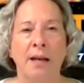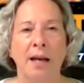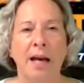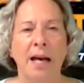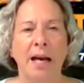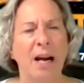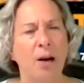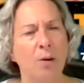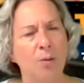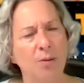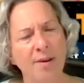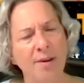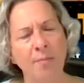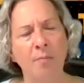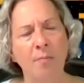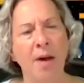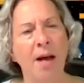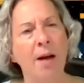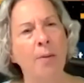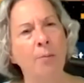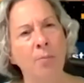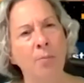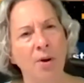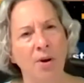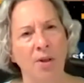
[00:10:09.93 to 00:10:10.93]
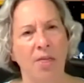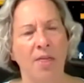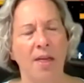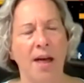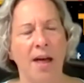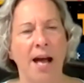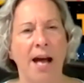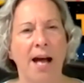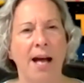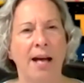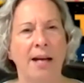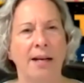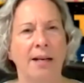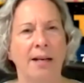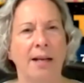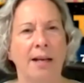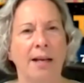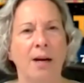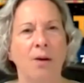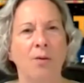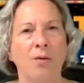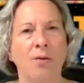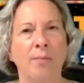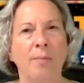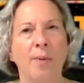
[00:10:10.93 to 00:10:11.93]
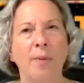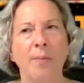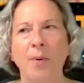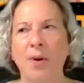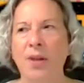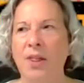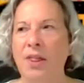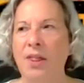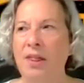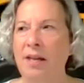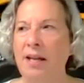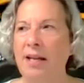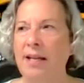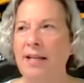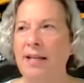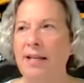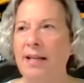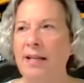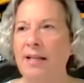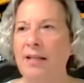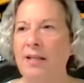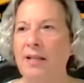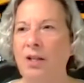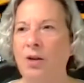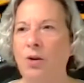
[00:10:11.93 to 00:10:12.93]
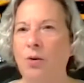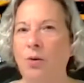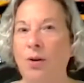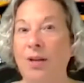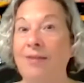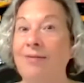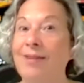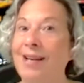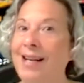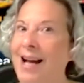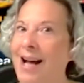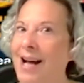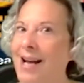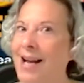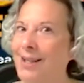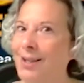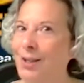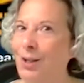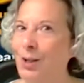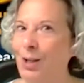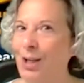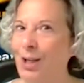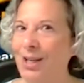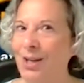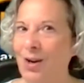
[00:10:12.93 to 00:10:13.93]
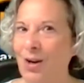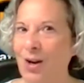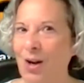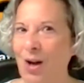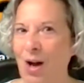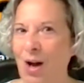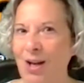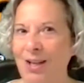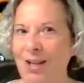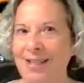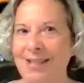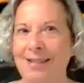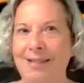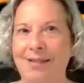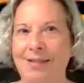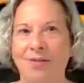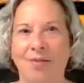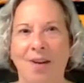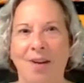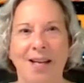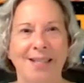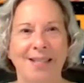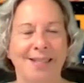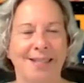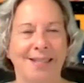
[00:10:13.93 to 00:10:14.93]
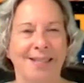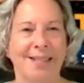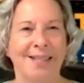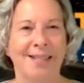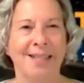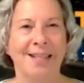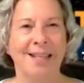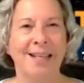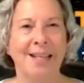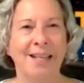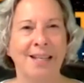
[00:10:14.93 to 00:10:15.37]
And I remember that. And I remember thinking, even kind of looking on Colleen's face and,